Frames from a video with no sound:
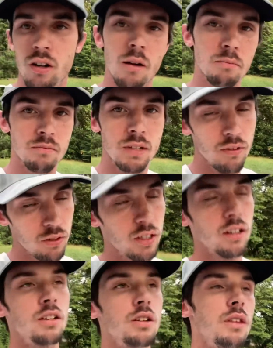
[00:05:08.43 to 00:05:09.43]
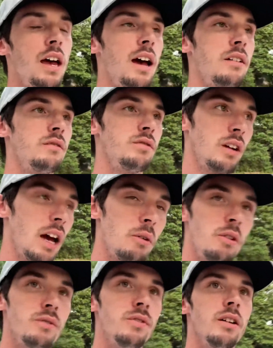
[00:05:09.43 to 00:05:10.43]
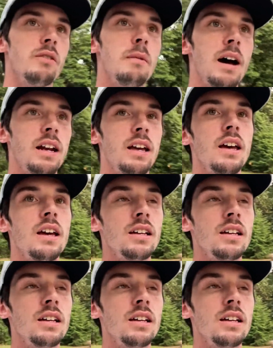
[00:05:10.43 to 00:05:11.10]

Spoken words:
I'm definitely going to do that for now on for everybody,